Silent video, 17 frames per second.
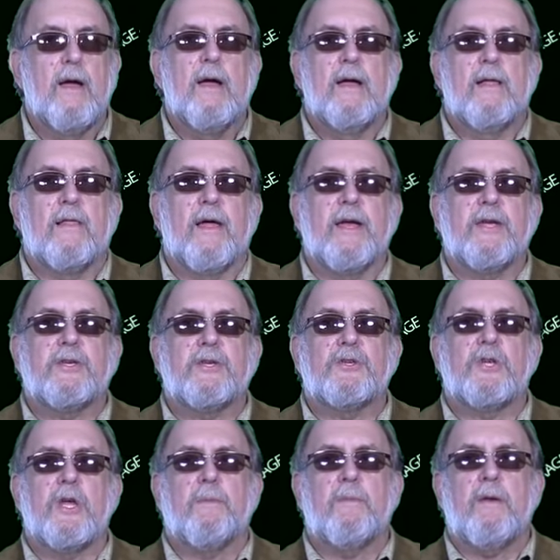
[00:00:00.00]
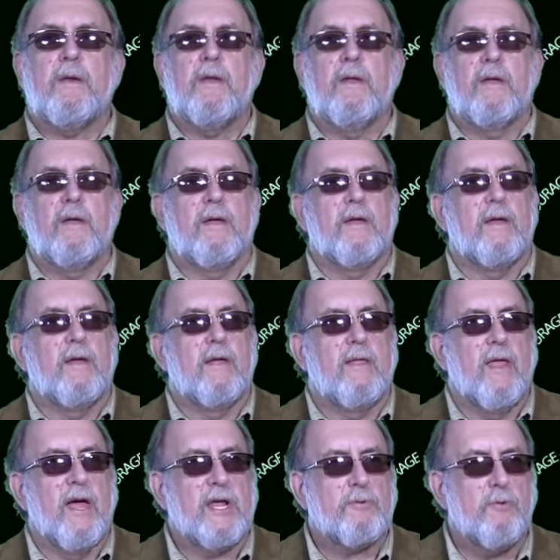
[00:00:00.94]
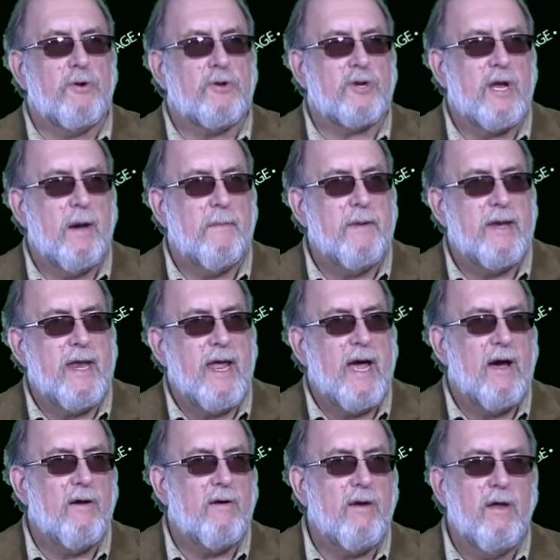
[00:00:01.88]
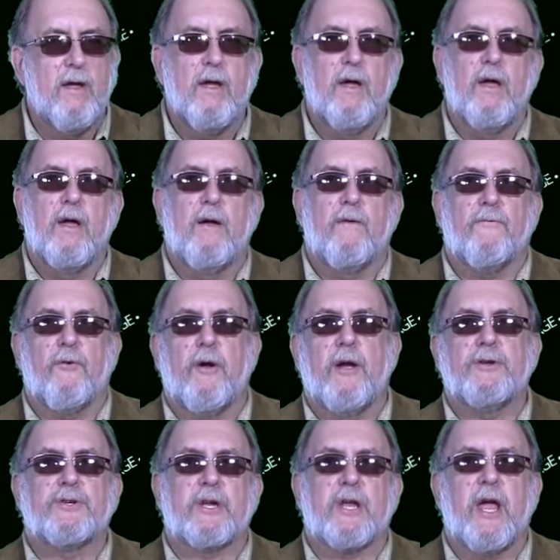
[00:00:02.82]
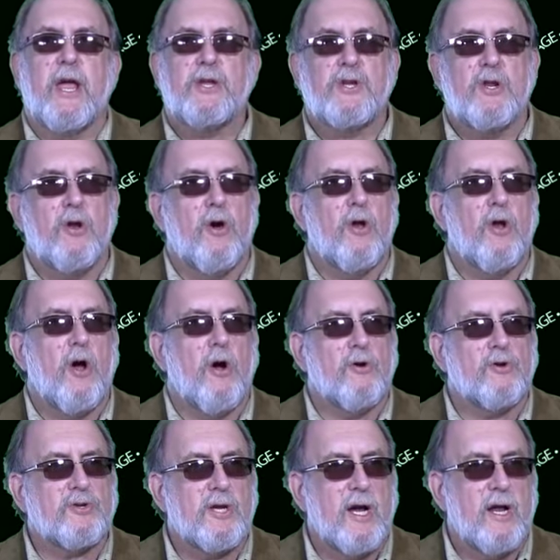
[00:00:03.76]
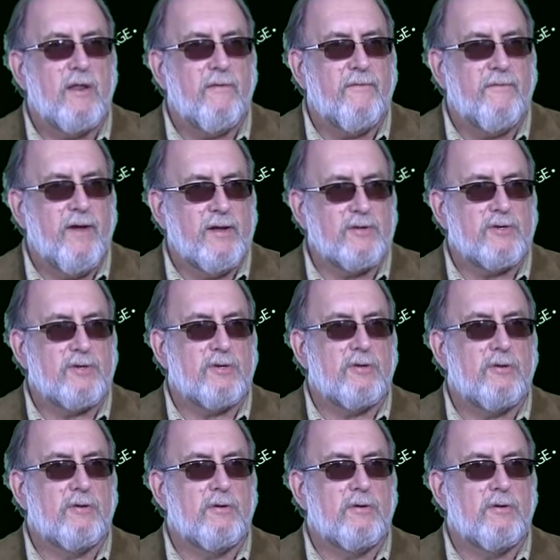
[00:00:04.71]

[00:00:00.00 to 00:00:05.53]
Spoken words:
Ladies and gentlemen, that's where it's coming down for education on our side of the fence.